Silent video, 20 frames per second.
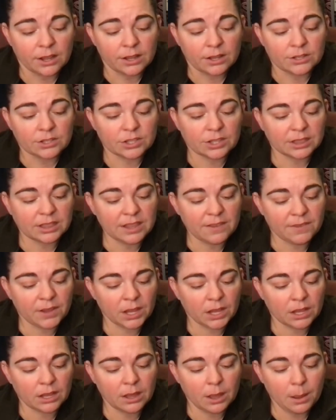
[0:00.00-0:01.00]
to
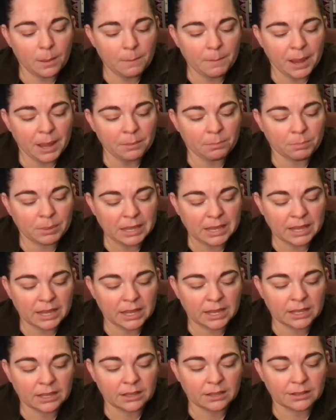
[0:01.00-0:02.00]
living by
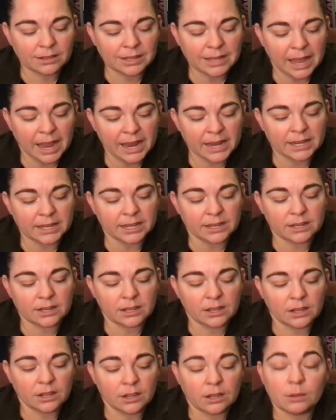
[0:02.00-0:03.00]
being
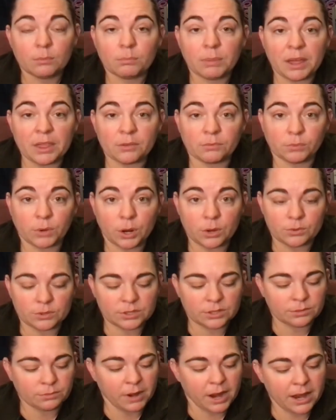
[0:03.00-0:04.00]
guided by the
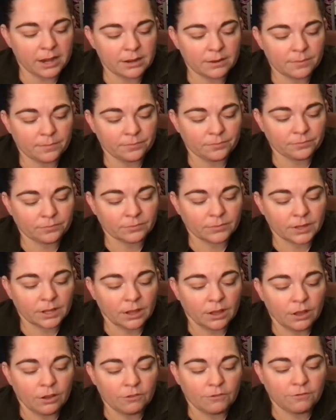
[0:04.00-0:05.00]
rose thread.
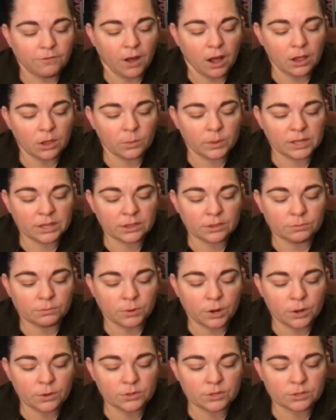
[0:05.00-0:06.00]
Following the
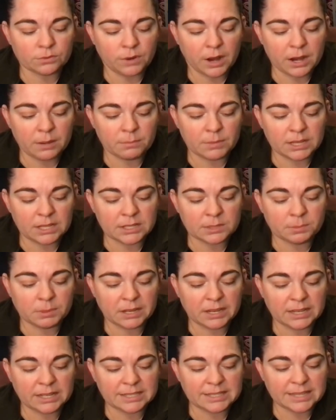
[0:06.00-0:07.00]
rose thread means
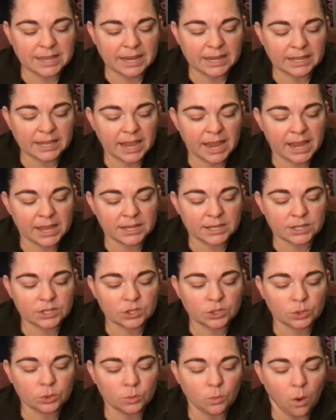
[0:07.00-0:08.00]
being dedicated
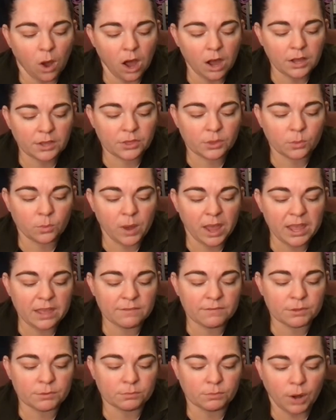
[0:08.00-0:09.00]
to walk the way
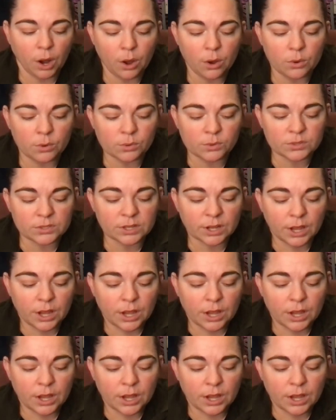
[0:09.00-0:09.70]
of the rose,